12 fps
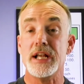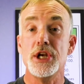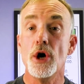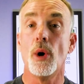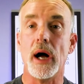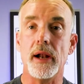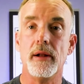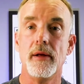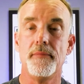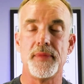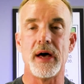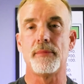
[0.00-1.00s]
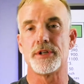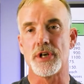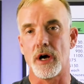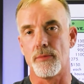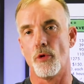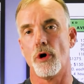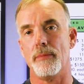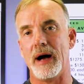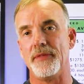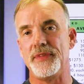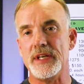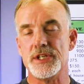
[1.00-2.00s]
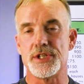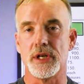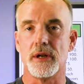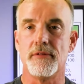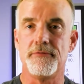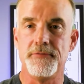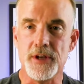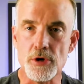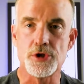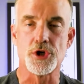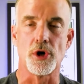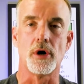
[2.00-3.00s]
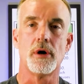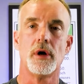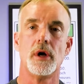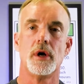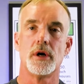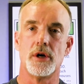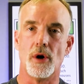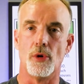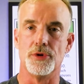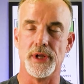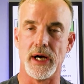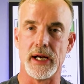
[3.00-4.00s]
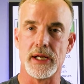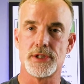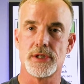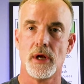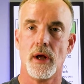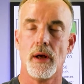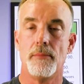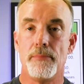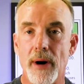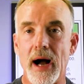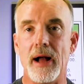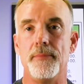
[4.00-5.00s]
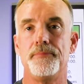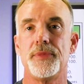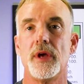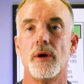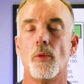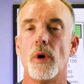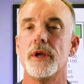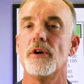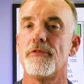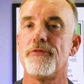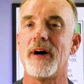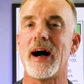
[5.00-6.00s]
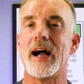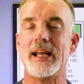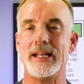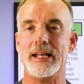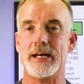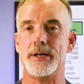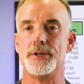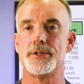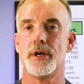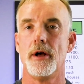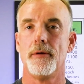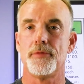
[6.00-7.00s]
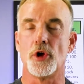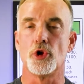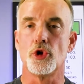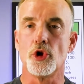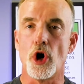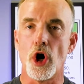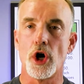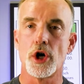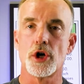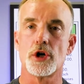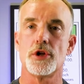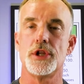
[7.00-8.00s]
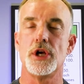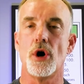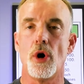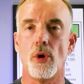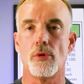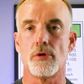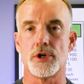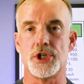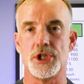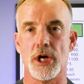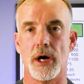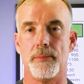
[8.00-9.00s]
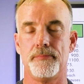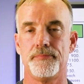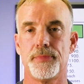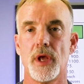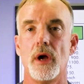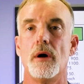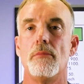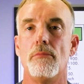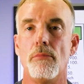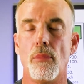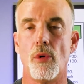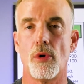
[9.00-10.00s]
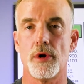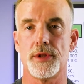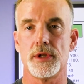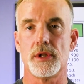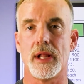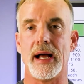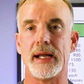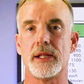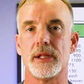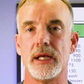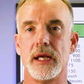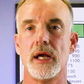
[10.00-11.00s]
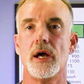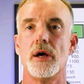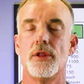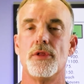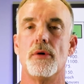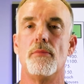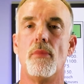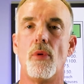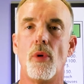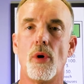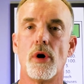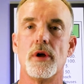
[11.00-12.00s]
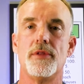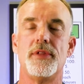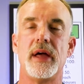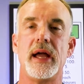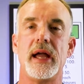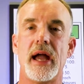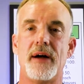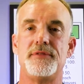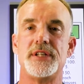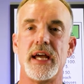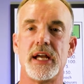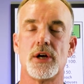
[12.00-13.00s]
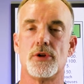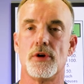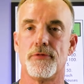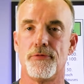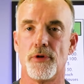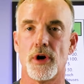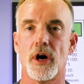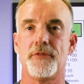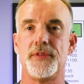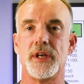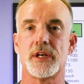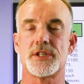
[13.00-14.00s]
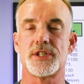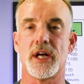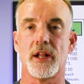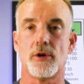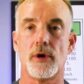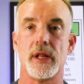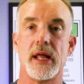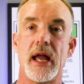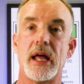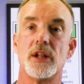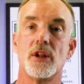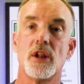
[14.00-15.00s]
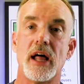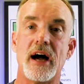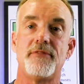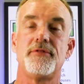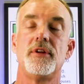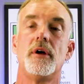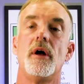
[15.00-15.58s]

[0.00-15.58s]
knew it. I'm going to talk more about these in future gold nuggets, but what you'll find is the longer the ownership, more than likely, the more they have taken their foot off the accelerator and left